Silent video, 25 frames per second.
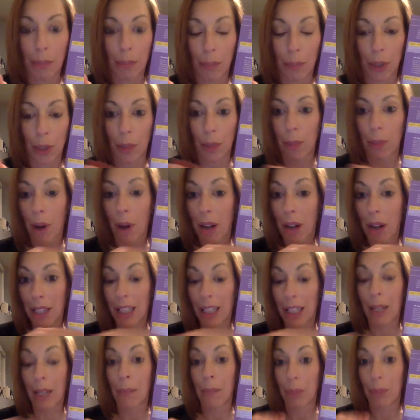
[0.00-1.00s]
your body a
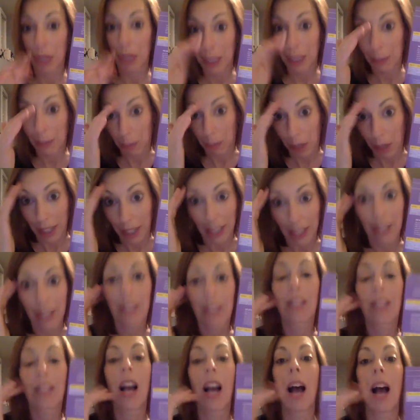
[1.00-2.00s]
complete break.
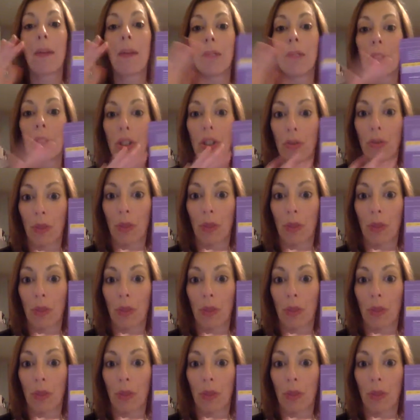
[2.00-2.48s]
It's time to just